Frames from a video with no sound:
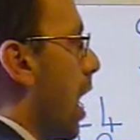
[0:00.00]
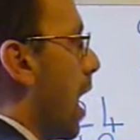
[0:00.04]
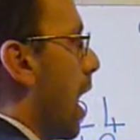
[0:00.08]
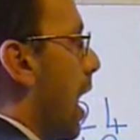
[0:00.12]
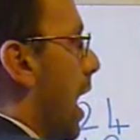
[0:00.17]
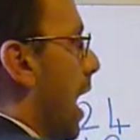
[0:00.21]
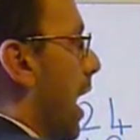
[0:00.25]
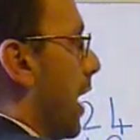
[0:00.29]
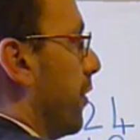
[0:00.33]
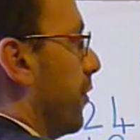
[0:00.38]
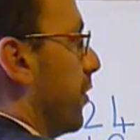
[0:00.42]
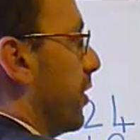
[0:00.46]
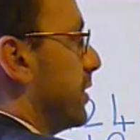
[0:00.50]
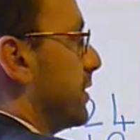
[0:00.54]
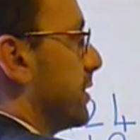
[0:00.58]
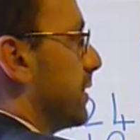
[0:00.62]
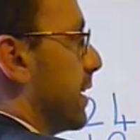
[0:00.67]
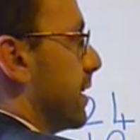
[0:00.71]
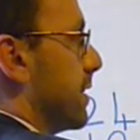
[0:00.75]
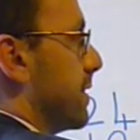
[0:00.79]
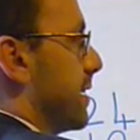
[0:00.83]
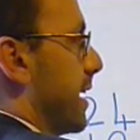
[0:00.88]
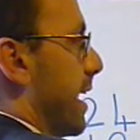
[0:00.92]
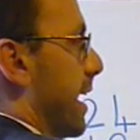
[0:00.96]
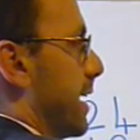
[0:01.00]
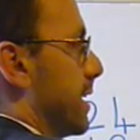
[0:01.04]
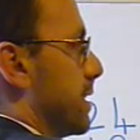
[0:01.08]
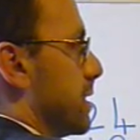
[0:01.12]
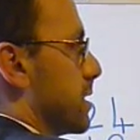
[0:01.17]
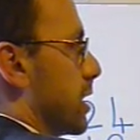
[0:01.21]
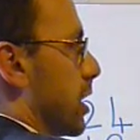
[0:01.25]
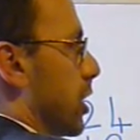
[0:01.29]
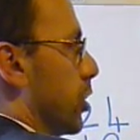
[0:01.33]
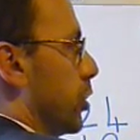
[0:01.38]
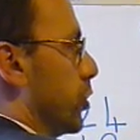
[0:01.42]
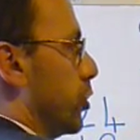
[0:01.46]
Hundreds, tens,
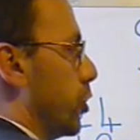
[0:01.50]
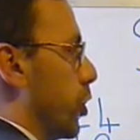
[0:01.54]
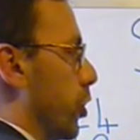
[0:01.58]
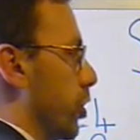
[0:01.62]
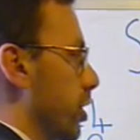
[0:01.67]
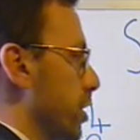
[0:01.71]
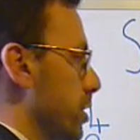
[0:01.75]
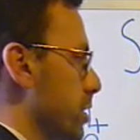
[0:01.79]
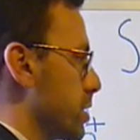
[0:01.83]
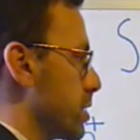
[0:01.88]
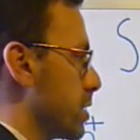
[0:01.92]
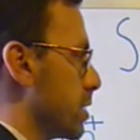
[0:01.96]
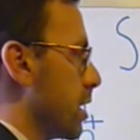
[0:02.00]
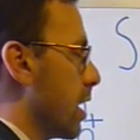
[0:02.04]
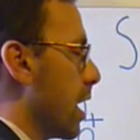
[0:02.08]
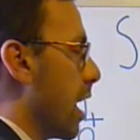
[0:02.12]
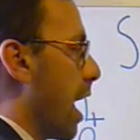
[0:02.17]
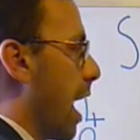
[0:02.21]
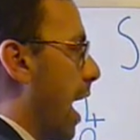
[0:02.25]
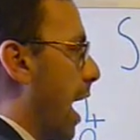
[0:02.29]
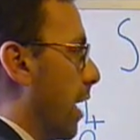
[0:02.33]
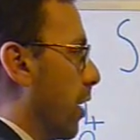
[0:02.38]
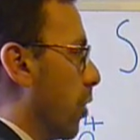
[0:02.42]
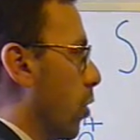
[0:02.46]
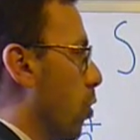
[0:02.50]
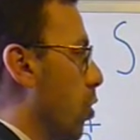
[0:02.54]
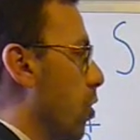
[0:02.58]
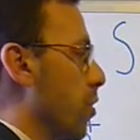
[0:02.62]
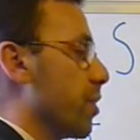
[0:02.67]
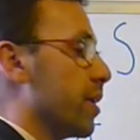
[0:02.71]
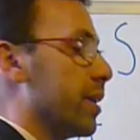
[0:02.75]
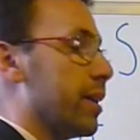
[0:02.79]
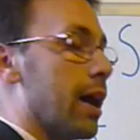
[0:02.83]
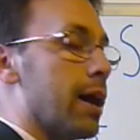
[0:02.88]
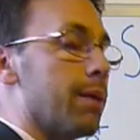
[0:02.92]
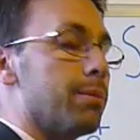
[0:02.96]
units, and all
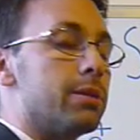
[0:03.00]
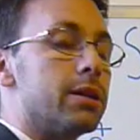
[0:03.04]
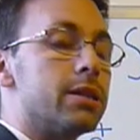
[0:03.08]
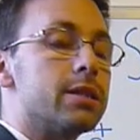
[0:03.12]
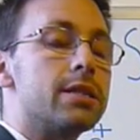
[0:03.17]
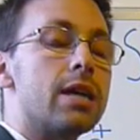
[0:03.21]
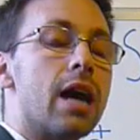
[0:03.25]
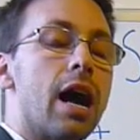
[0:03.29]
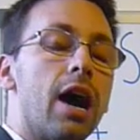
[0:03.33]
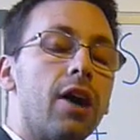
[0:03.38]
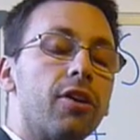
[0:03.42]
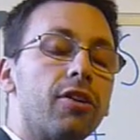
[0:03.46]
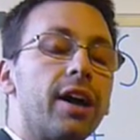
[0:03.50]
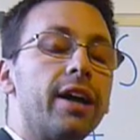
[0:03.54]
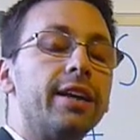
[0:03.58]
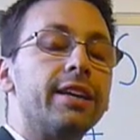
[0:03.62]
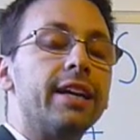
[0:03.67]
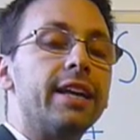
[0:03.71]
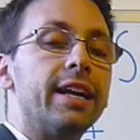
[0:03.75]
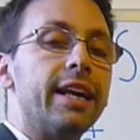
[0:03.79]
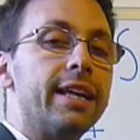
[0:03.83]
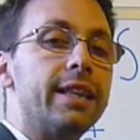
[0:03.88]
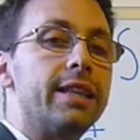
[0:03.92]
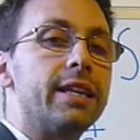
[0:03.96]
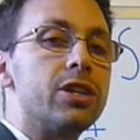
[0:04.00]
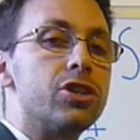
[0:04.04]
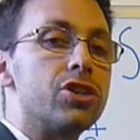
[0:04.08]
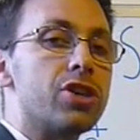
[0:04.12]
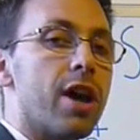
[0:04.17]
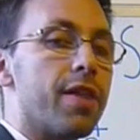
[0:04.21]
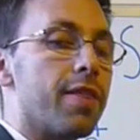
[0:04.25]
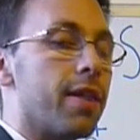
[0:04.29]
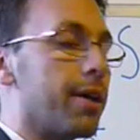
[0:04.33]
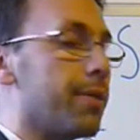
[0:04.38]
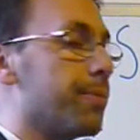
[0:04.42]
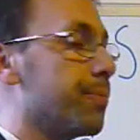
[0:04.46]
the numbers are underneath each
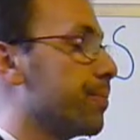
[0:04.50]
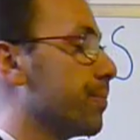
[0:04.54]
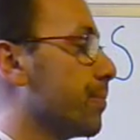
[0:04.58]
other.